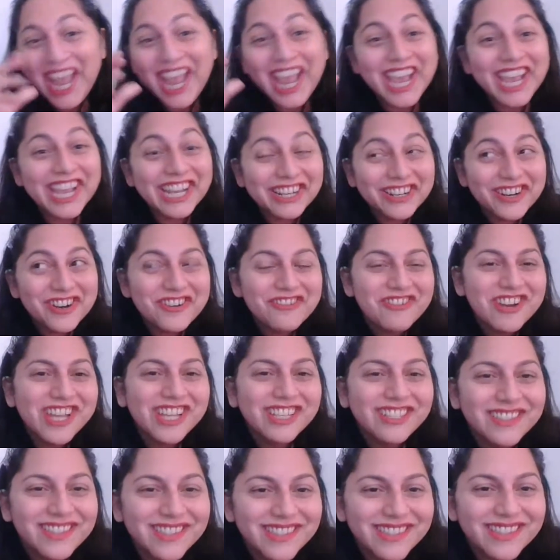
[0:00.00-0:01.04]

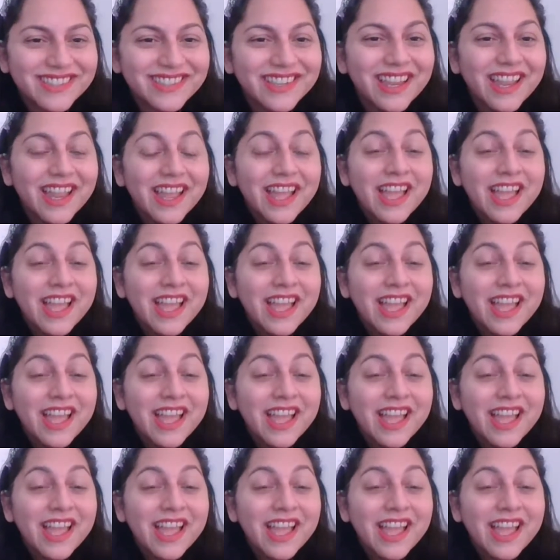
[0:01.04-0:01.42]
Ignorance,